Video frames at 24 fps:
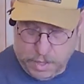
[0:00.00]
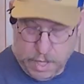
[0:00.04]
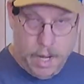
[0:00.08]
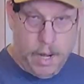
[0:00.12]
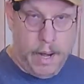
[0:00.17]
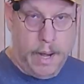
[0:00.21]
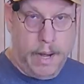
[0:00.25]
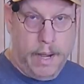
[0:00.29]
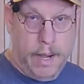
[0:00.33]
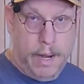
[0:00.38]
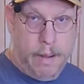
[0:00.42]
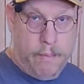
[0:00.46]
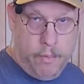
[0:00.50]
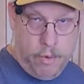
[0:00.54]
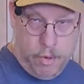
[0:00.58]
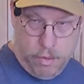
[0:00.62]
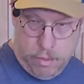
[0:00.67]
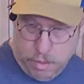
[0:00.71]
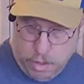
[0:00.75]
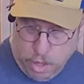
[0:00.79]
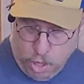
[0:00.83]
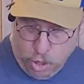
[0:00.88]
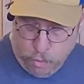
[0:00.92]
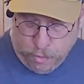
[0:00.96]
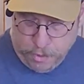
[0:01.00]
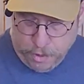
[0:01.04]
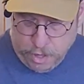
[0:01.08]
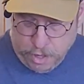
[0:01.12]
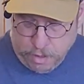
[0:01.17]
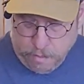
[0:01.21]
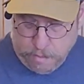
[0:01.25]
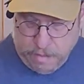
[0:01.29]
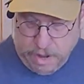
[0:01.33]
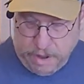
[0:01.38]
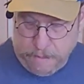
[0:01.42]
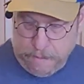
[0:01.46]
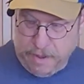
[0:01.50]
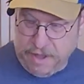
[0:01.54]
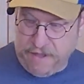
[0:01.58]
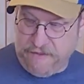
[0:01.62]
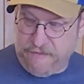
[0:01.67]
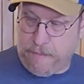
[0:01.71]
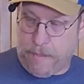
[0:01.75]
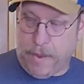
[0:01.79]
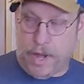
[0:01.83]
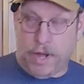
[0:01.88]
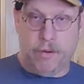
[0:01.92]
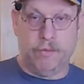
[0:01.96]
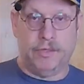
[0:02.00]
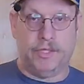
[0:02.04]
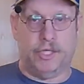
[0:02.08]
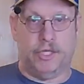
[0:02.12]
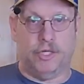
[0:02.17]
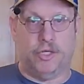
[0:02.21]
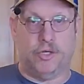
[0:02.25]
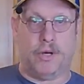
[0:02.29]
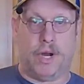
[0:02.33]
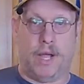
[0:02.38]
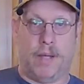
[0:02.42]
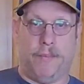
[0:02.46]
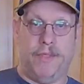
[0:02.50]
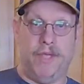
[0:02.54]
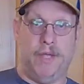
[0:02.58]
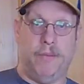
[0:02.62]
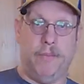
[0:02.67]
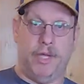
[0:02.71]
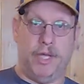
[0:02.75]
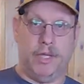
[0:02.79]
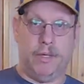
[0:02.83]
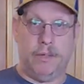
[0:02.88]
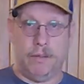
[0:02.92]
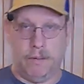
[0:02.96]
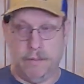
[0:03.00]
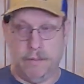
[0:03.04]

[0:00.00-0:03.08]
All right, I'm gonna open up my beef bones and drop them in.